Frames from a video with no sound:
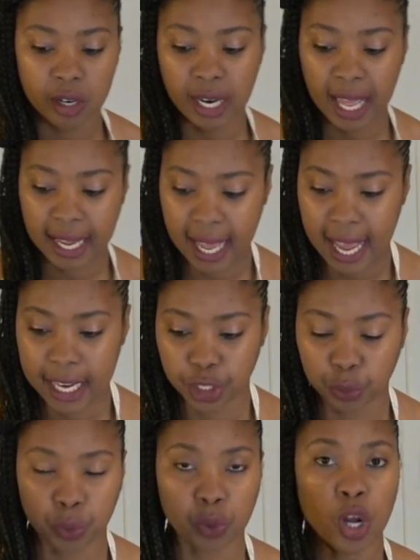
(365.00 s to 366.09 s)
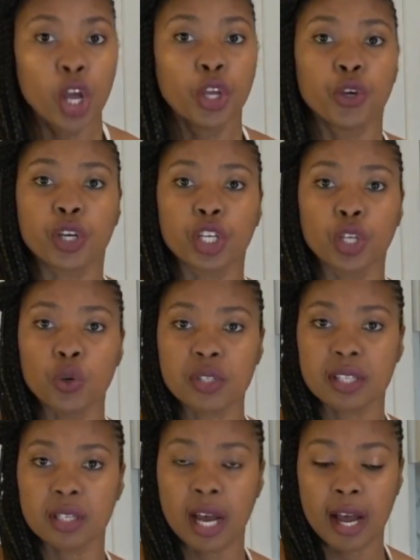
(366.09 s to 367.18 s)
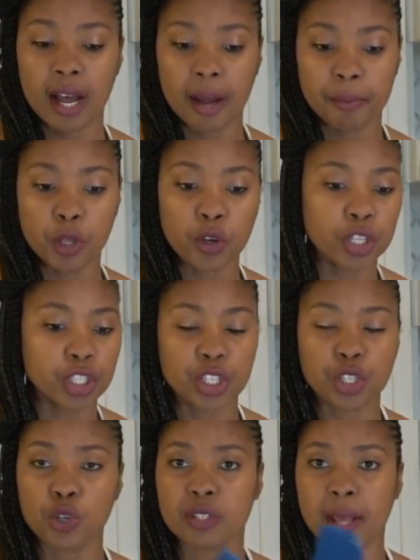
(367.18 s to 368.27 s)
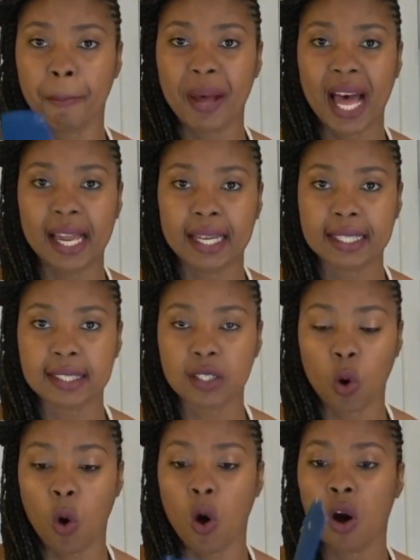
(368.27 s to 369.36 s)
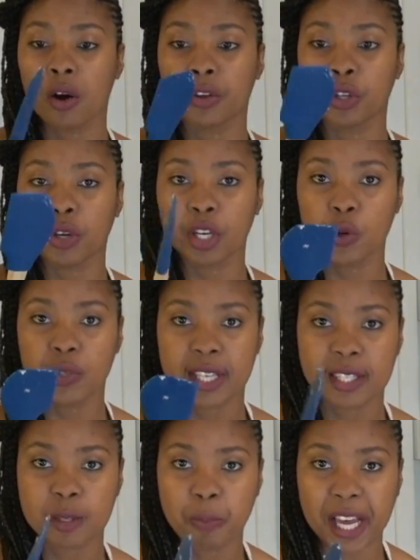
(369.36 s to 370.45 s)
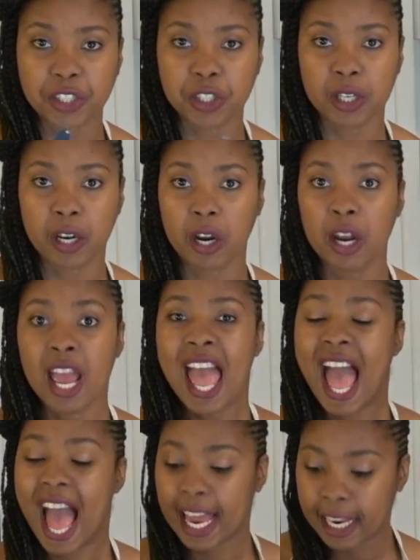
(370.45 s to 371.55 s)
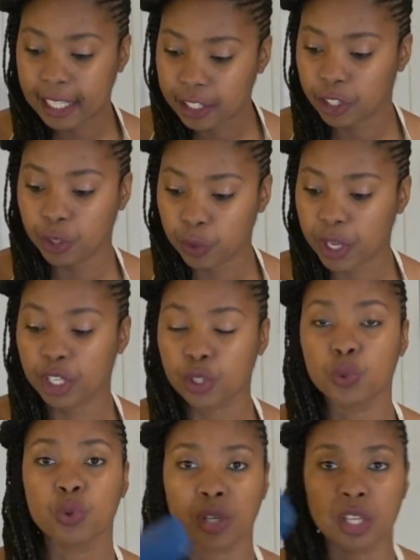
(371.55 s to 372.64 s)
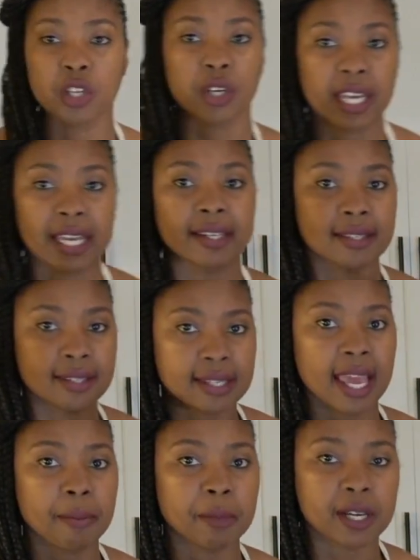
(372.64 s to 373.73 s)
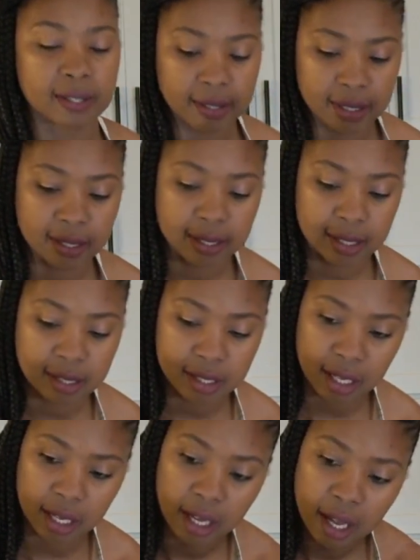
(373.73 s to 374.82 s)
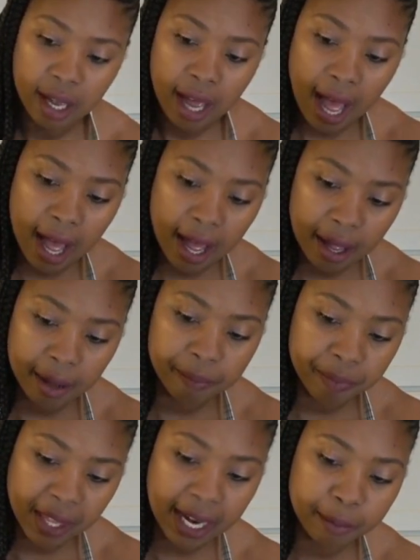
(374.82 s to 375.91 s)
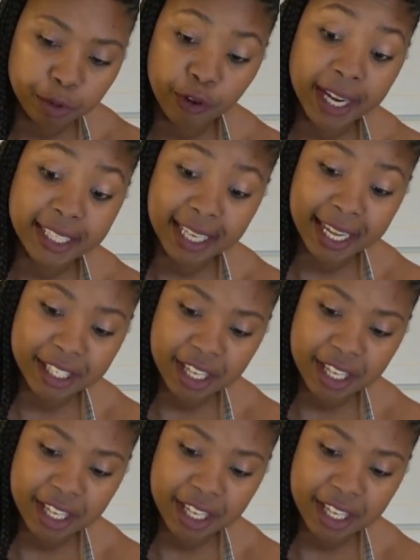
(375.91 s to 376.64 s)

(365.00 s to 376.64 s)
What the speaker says: like I do, you can use you can just use a palette, or you can use a spatula, and you get the same consistency that I'm trying to get